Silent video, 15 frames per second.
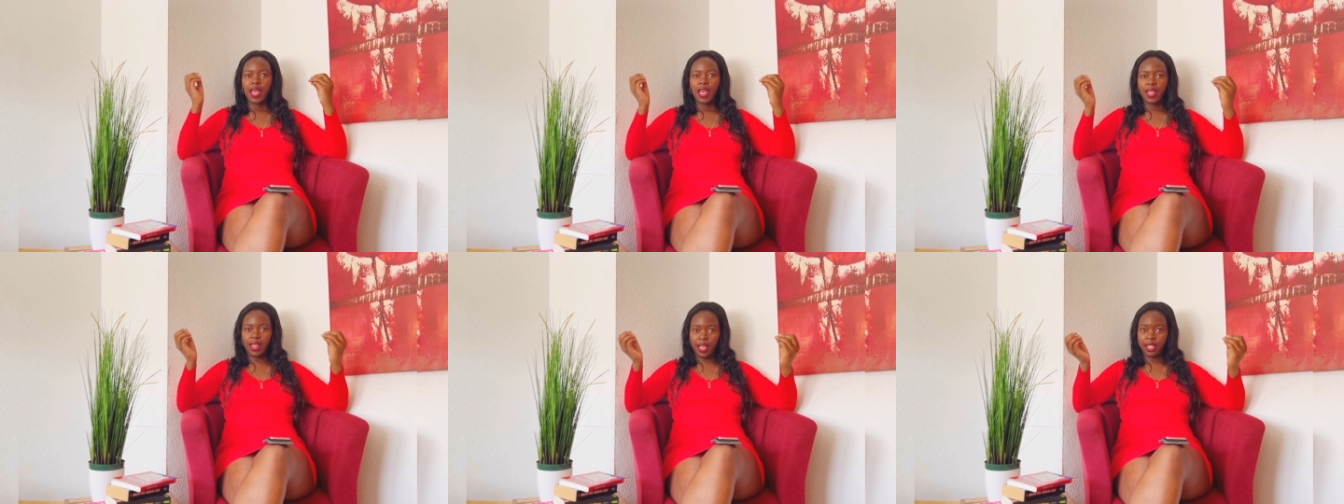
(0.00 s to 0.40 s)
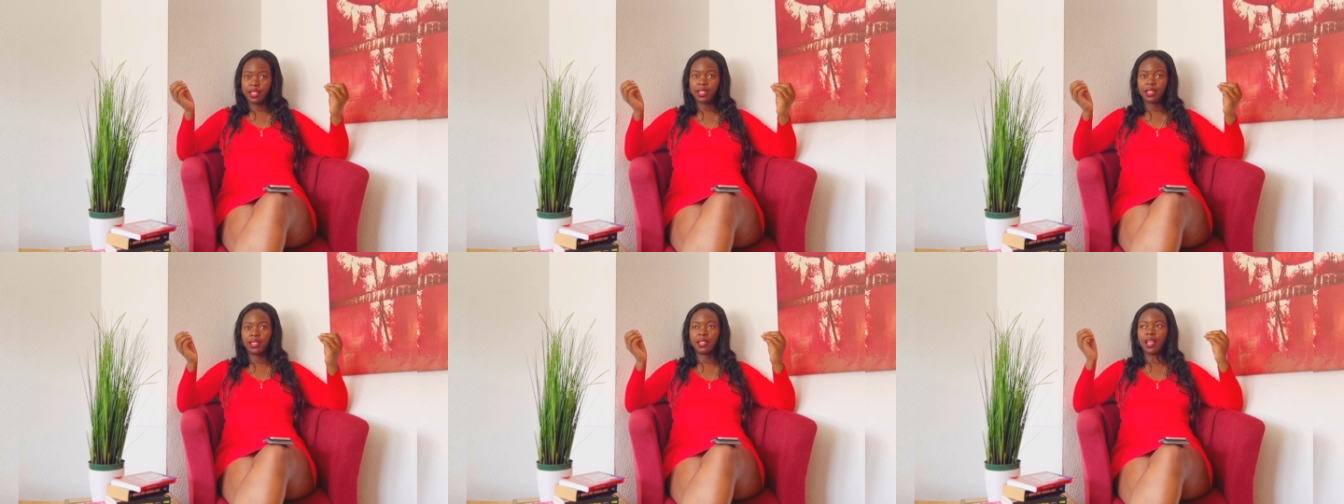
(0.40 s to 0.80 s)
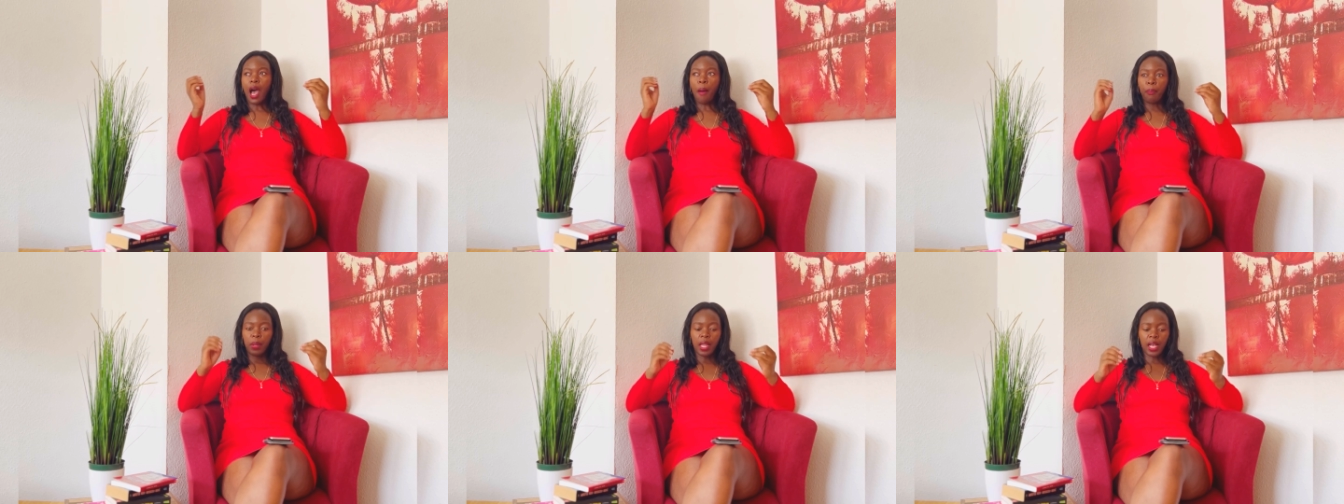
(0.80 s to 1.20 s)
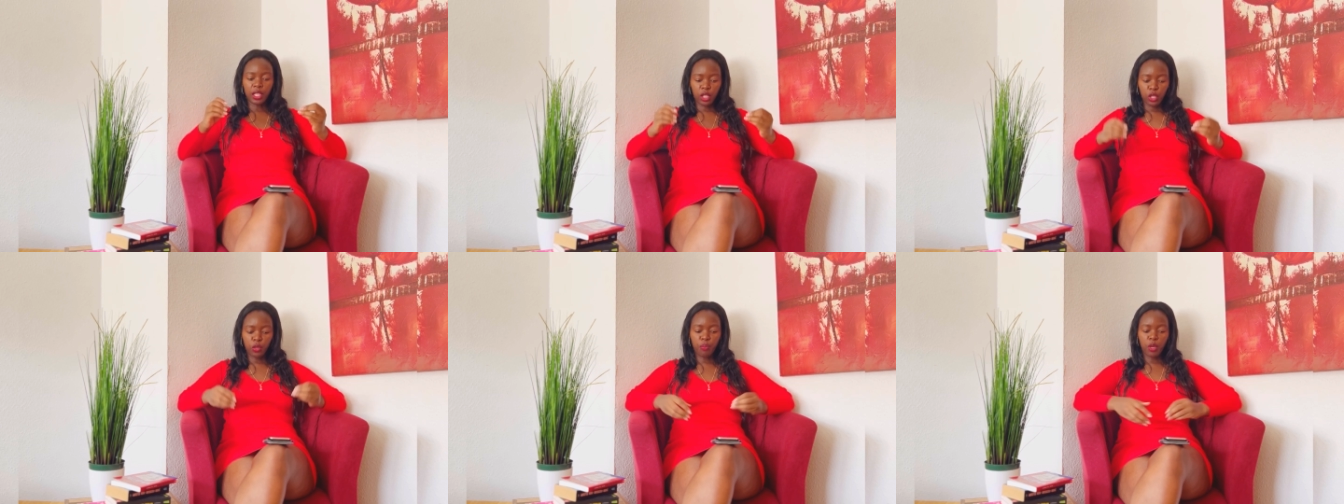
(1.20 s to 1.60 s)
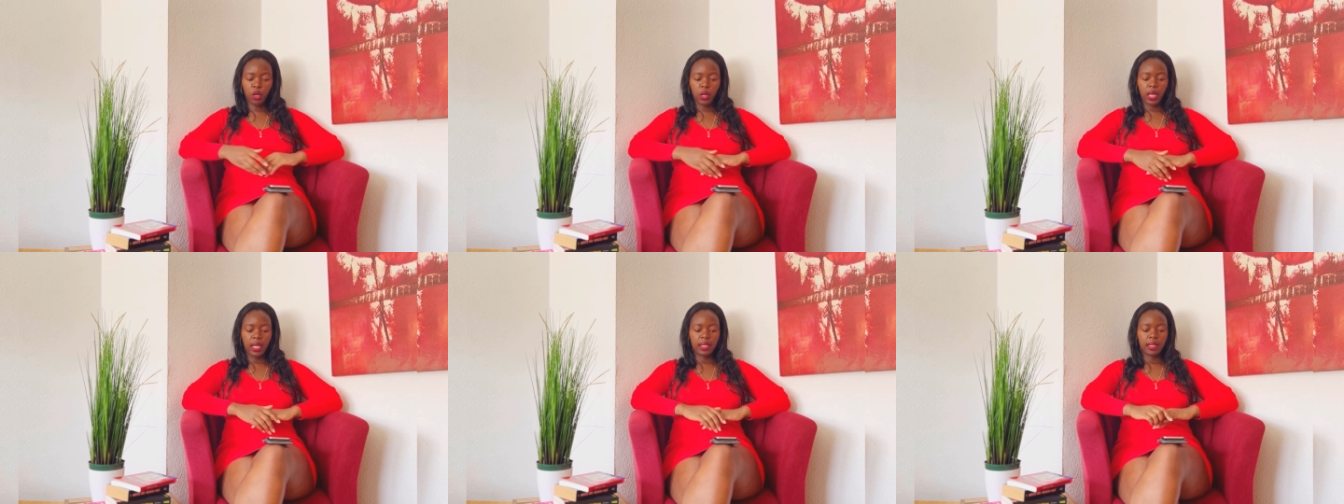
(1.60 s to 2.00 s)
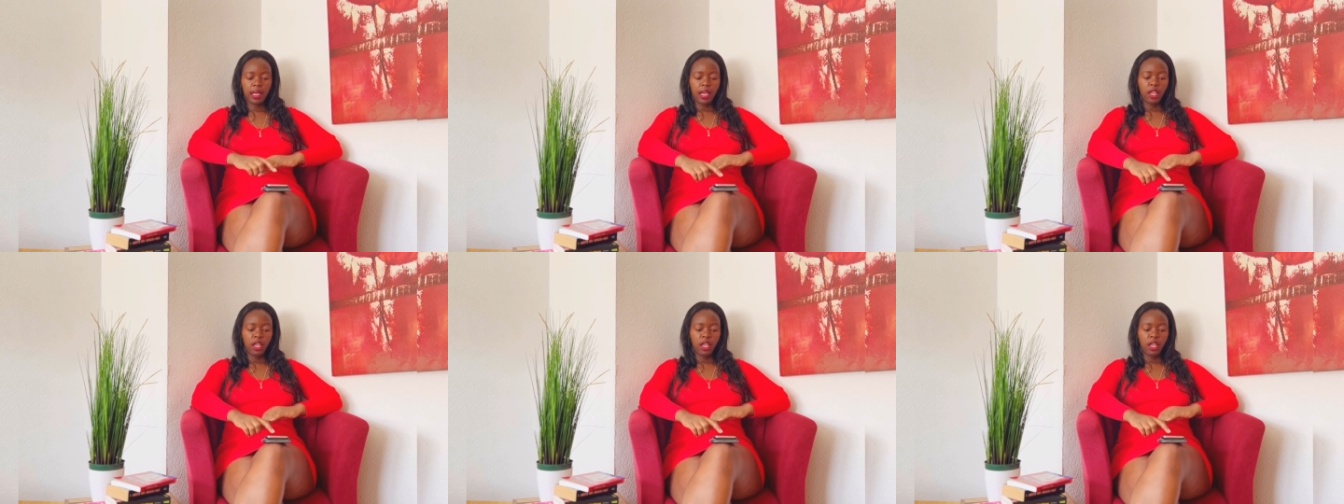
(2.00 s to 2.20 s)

That's a plus, to be honest.